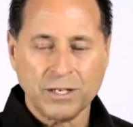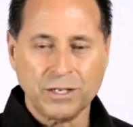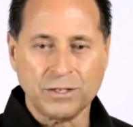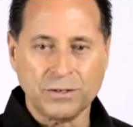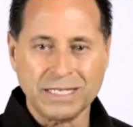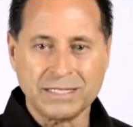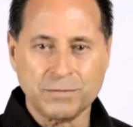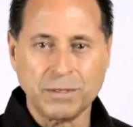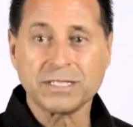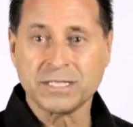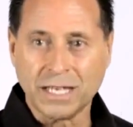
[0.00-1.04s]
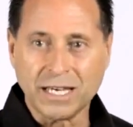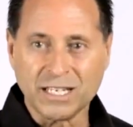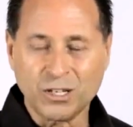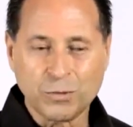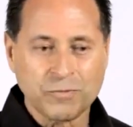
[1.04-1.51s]
You know, it's been
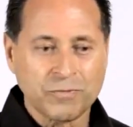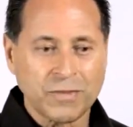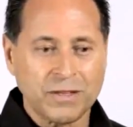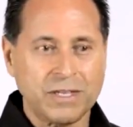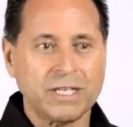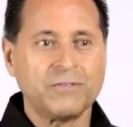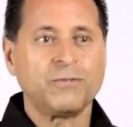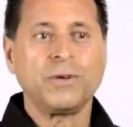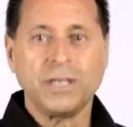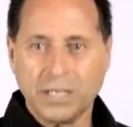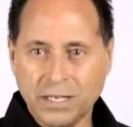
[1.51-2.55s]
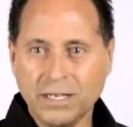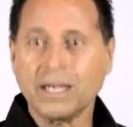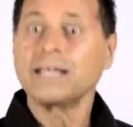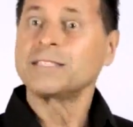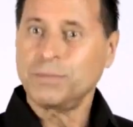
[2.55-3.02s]
said that if we
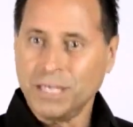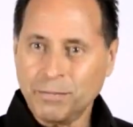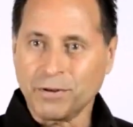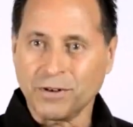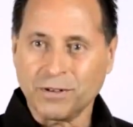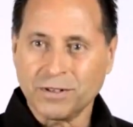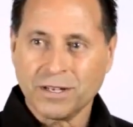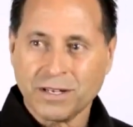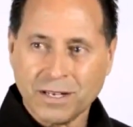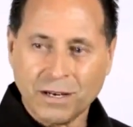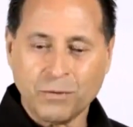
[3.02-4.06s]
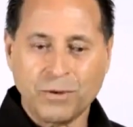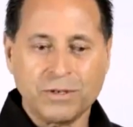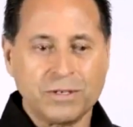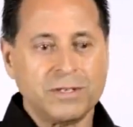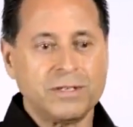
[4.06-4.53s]
as people
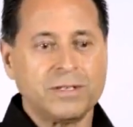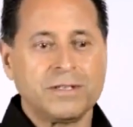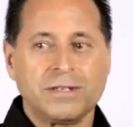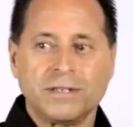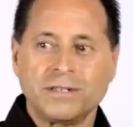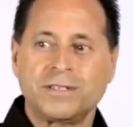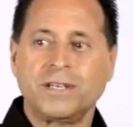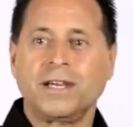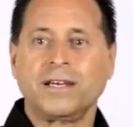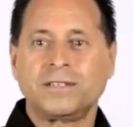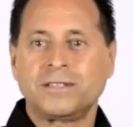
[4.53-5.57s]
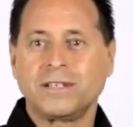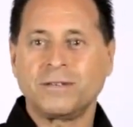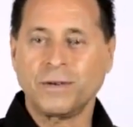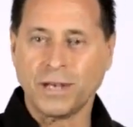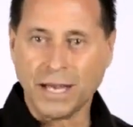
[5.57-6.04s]
will just
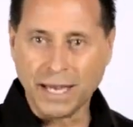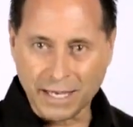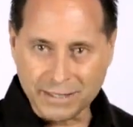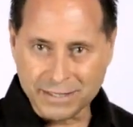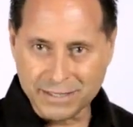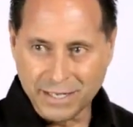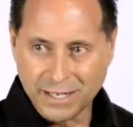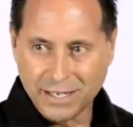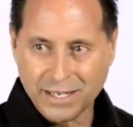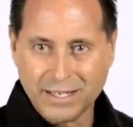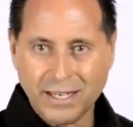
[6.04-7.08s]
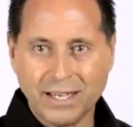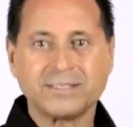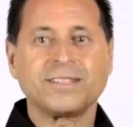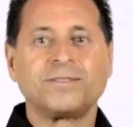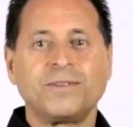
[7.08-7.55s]
relax
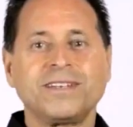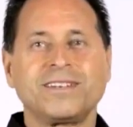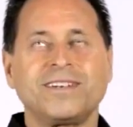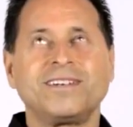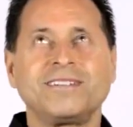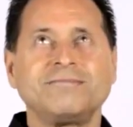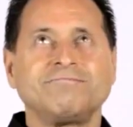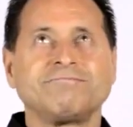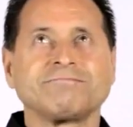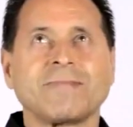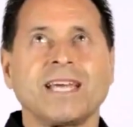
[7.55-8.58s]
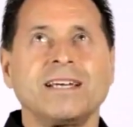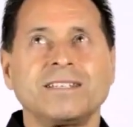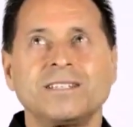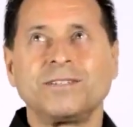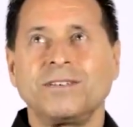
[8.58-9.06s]
and surrender
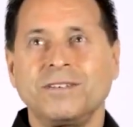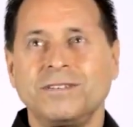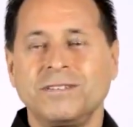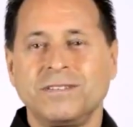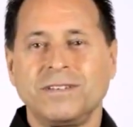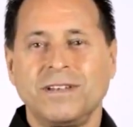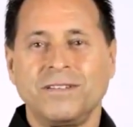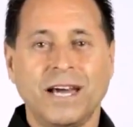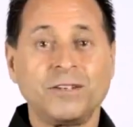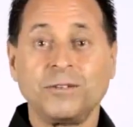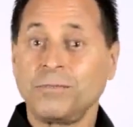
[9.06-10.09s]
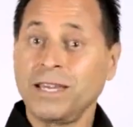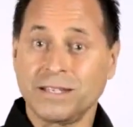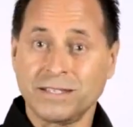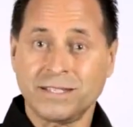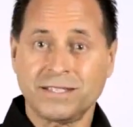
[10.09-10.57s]
to that who
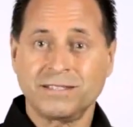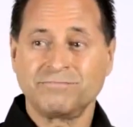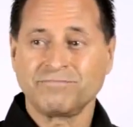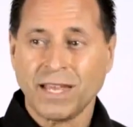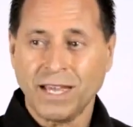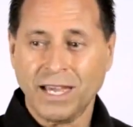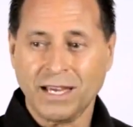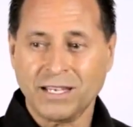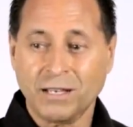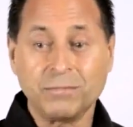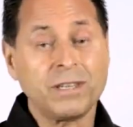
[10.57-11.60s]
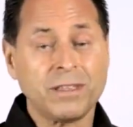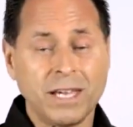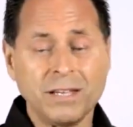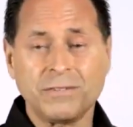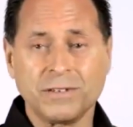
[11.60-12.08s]
made us and be
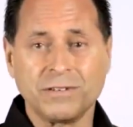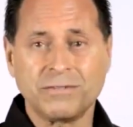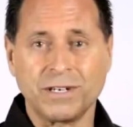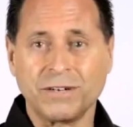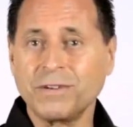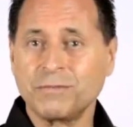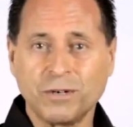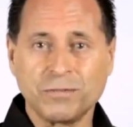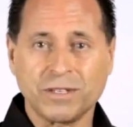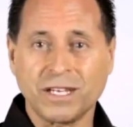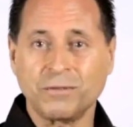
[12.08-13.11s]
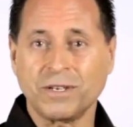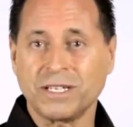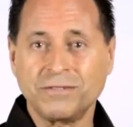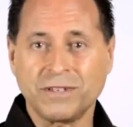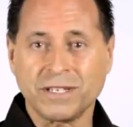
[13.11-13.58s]
thankful for every moment that we
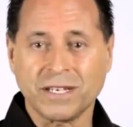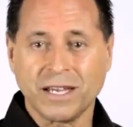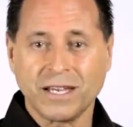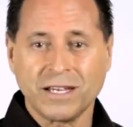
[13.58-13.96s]
live in,